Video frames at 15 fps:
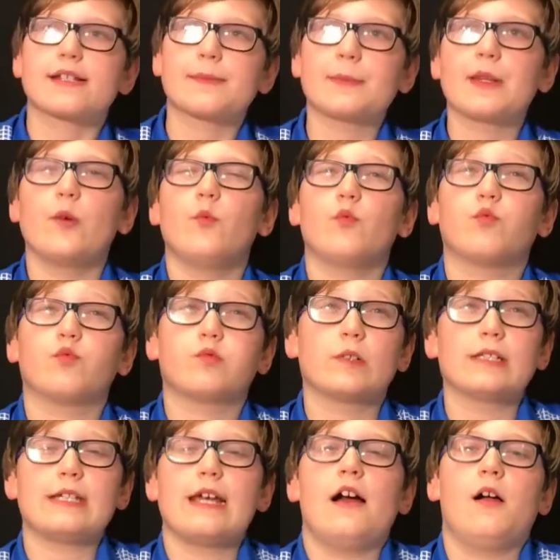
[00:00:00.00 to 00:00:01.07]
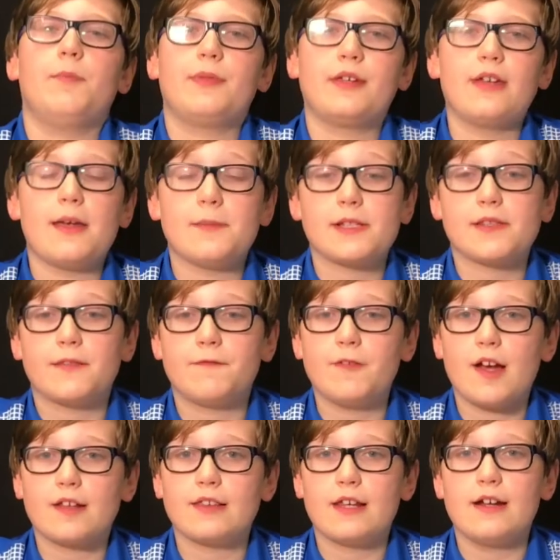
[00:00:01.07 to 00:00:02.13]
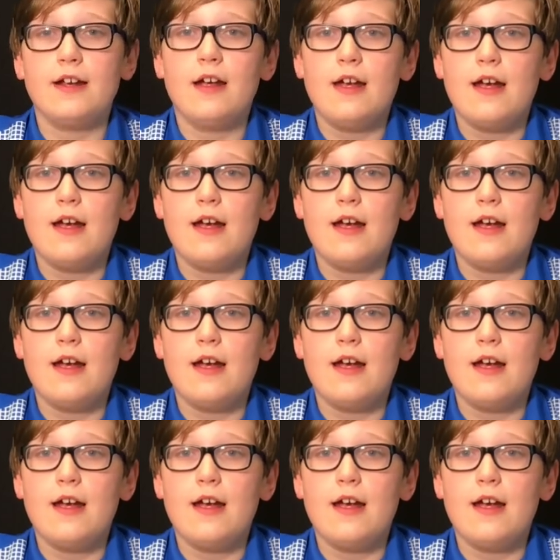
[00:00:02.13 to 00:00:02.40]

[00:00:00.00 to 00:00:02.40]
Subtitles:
something that would really help the game is the fact that